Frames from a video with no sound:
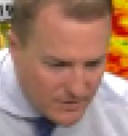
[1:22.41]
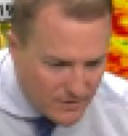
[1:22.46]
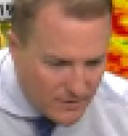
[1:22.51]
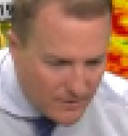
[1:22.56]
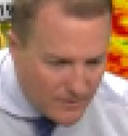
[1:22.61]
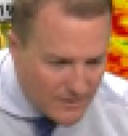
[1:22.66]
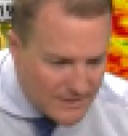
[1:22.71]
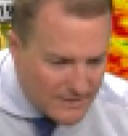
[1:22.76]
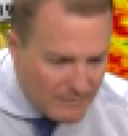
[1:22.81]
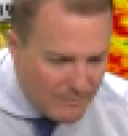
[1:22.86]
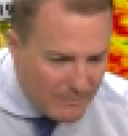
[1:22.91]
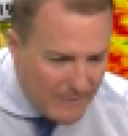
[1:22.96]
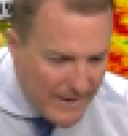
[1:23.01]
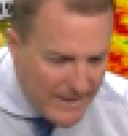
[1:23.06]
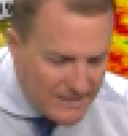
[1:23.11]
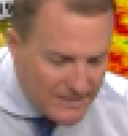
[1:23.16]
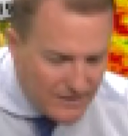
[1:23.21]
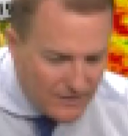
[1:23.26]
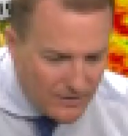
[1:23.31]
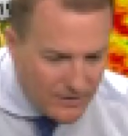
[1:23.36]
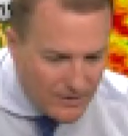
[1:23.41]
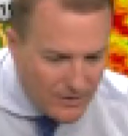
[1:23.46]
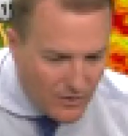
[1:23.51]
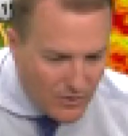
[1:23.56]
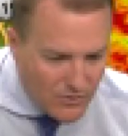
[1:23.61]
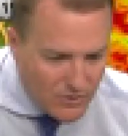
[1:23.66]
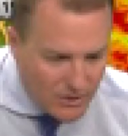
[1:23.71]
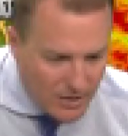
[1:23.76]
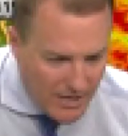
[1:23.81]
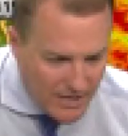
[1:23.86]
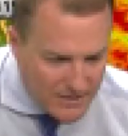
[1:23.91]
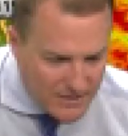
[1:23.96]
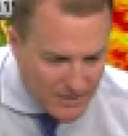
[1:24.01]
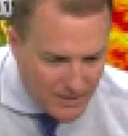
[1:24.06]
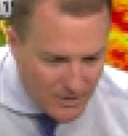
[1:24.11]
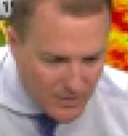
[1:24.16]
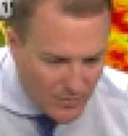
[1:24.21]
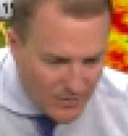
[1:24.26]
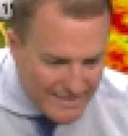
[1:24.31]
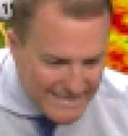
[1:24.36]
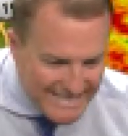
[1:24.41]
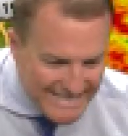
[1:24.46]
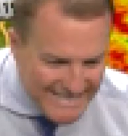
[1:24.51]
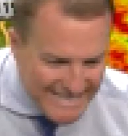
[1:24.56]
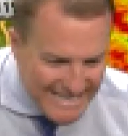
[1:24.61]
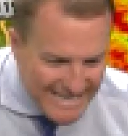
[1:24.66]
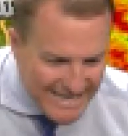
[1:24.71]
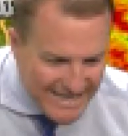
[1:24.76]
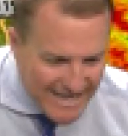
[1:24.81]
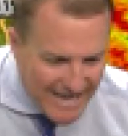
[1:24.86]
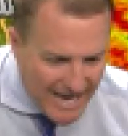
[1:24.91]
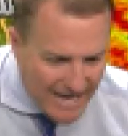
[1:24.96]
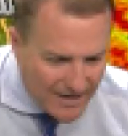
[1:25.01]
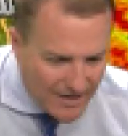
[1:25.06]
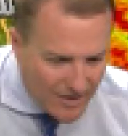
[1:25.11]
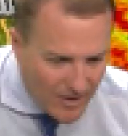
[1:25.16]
So there is basically no chance that you would see that